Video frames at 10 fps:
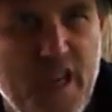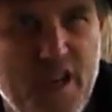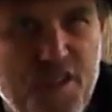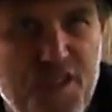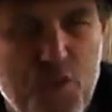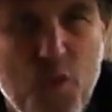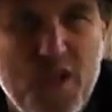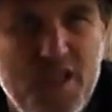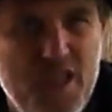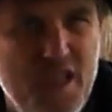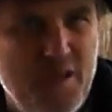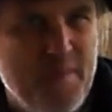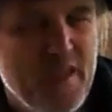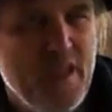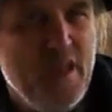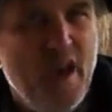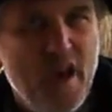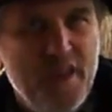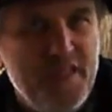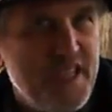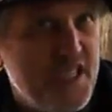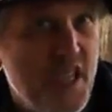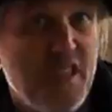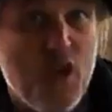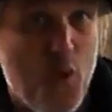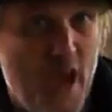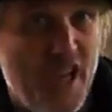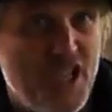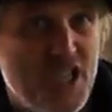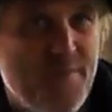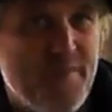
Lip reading: healthy one day, the next day they crash.